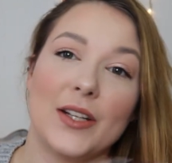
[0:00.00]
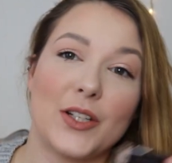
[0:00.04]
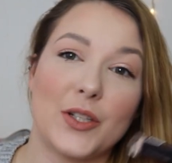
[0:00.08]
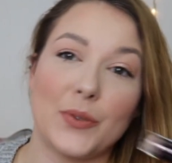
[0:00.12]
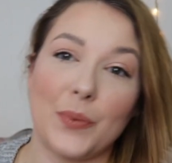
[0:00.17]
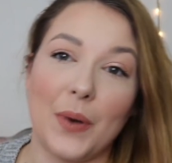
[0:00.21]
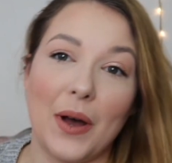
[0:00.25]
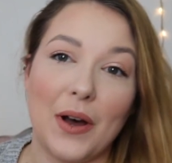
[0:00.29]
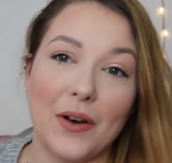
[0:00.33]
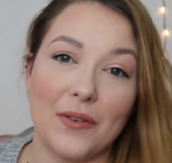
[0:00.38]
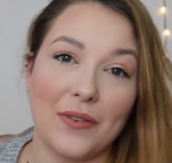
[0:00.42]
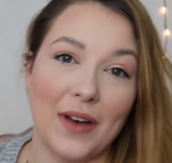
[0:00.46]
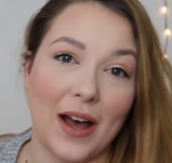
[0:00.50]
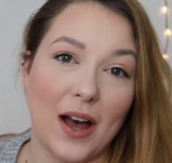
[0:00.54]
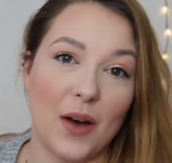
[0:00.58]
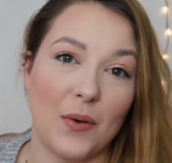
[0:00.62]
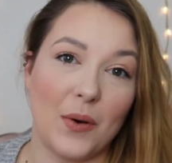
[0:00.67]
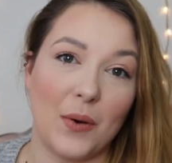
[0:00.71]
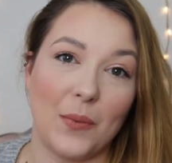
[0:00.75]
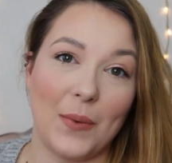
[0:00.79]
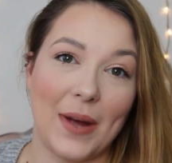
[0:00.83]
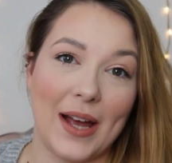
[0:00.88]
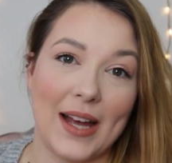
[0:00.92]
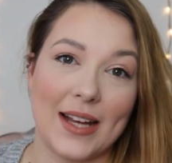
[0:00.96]

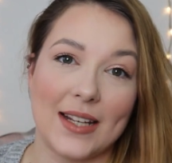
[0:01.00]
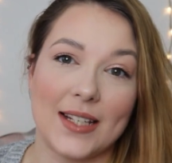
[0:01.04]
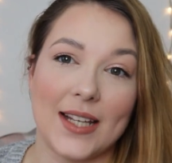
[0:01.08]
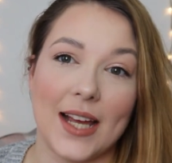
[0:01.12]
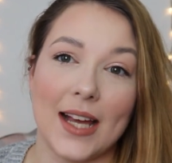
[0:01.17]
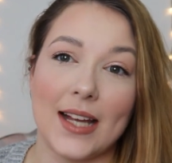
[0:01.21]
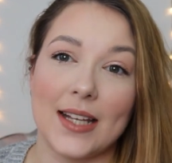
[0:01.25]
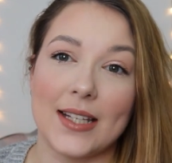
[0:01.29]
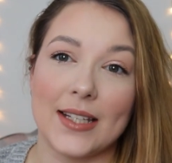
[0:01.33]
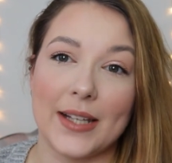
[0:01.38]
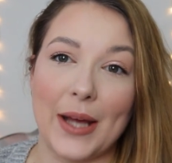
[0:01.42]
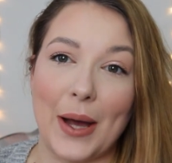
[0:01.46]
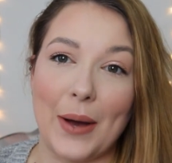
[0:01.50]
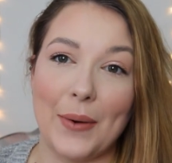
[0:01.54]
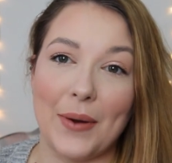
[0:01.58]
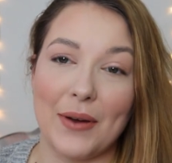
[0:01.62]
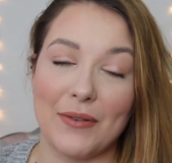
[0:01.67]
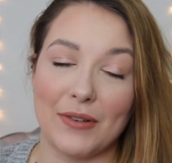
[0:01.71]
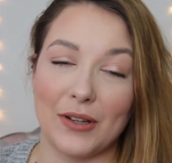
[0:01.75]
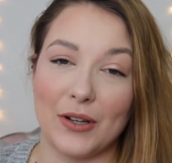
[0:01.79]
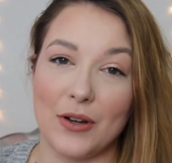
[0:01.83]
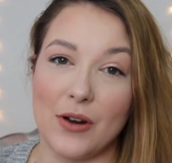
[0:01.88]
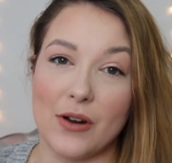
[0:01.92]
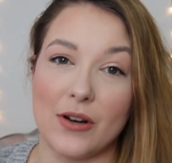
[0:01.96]
12-hour wear test,
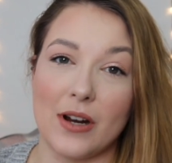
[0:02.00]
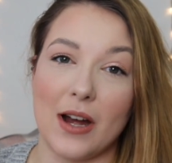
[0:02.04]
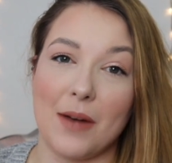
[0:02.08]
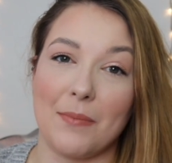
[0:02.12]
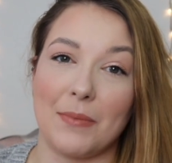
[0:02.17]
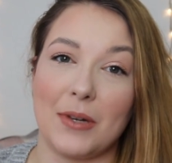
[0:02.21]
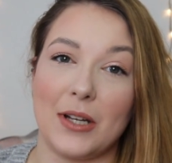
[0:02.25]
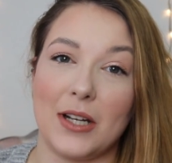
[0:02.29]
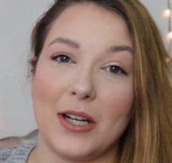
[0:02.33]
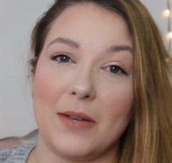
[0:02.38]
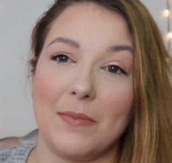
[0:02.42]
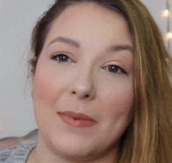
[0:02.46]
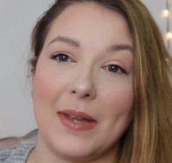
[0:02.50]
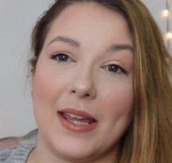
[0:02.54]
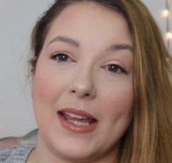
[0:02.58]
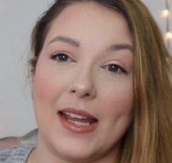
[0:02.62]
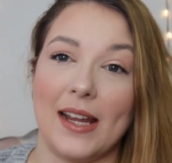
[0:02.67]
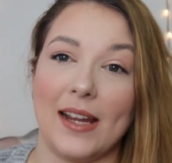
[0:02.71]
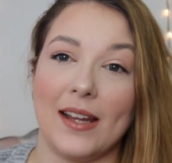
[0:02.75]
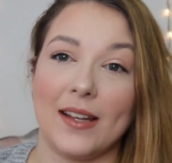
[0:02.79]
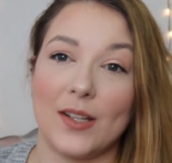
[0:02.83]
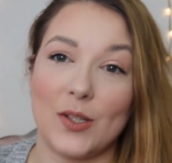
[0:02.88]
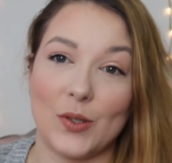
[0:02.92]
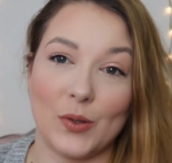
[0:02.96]
however long I'm gonna
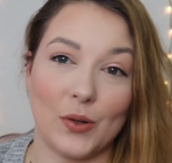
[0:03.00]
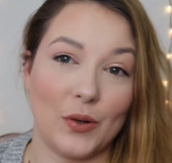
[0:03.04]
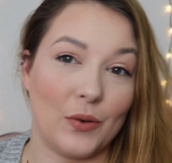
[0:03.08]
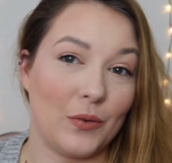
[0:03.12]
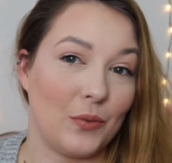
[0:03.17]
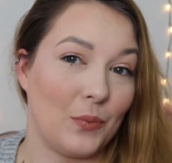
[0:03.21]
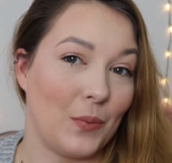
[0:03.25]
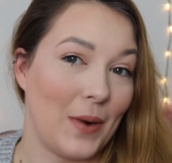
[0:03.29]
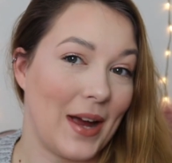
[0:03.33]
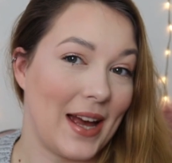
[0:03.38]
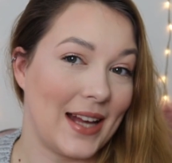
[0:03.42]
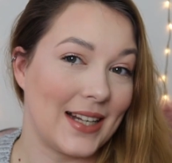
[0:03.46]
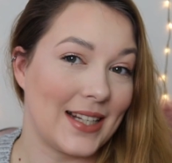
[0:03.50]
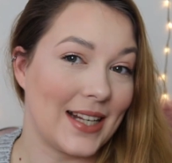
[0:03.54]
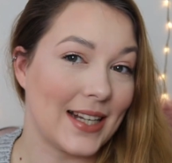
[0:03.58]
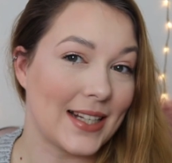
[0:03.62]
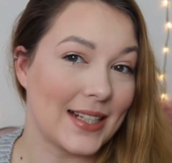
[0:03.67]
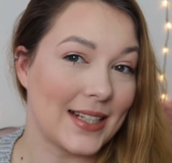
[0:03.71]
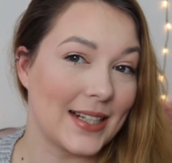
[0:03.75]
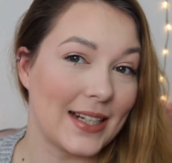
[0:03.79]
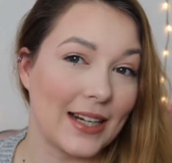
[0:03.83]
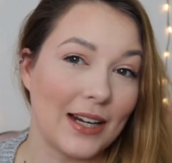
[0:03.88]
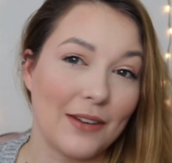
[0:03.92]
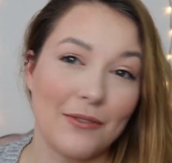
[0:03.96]
be sort of wear
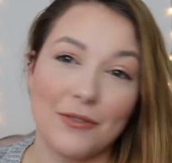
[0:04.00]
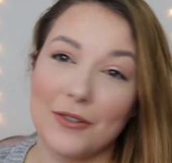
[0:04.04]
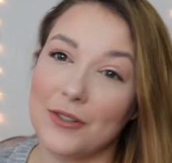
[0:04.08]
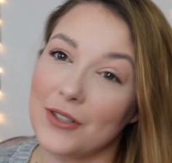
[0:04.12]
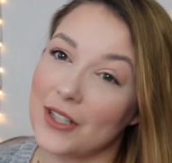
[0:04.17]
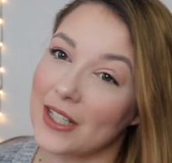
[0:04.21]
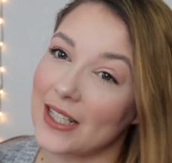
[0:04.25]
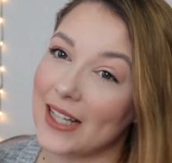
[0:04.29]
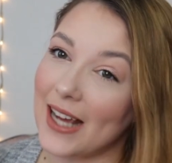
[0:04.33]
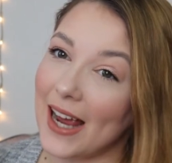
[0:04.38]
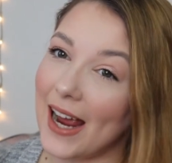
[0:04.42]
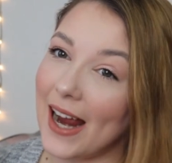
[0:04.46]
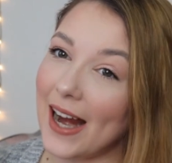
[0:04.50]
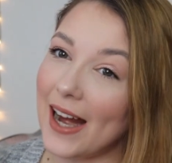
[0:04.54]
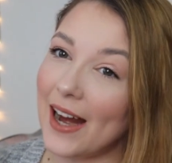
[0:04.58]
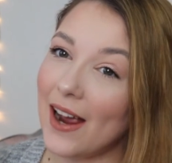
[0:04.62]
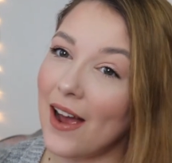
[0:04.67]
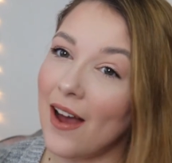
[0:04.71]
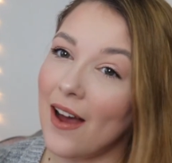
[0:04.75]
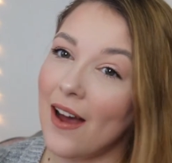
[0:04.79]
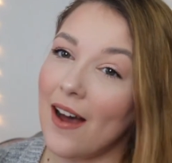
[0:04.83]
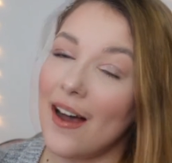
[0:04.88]
testing it for today.